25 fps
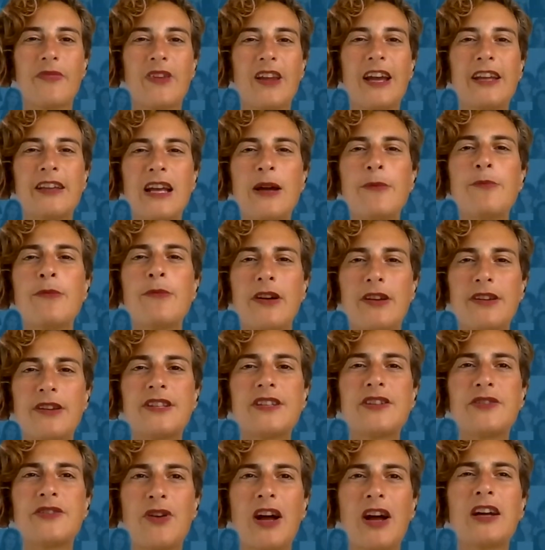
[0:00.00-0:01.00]
And I'm
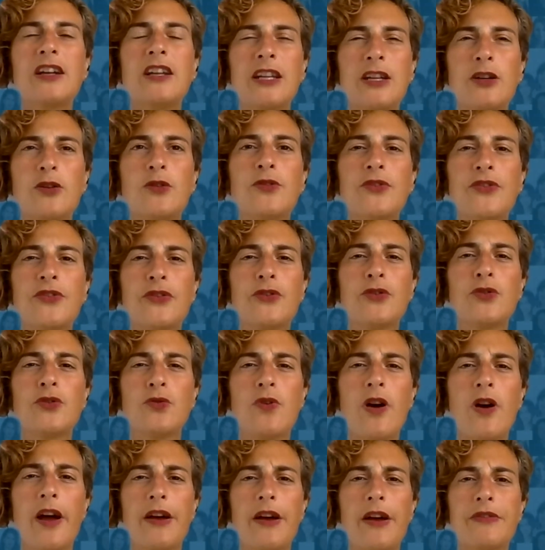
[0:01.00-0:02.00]
struggling also to
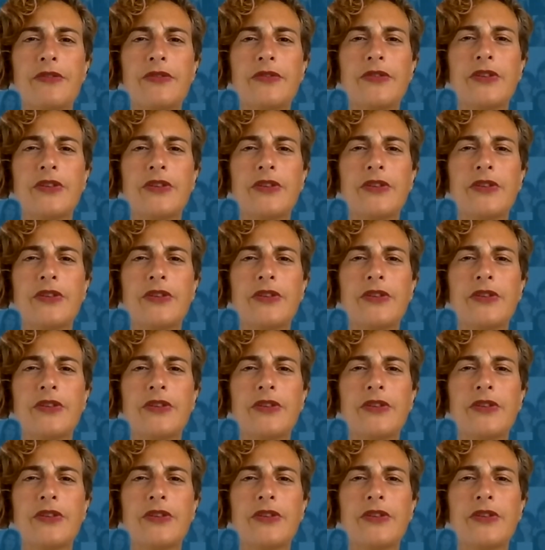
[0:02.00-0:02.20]
have